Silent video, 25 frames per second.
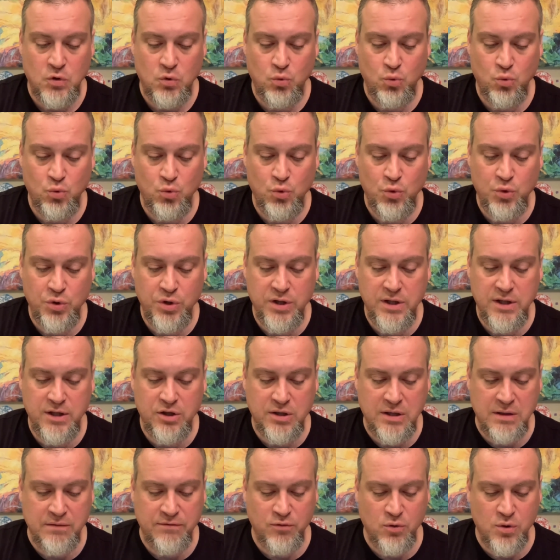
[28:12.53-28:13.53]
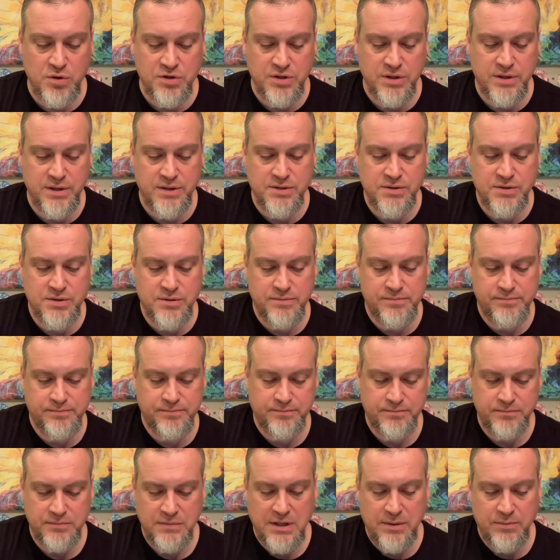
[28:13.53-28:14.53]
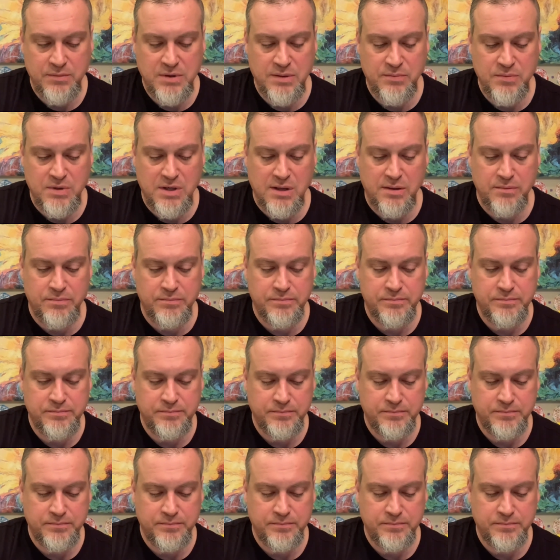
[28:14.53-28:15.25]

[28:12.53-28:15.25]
Really looking forward to this. Yum, yum, yum.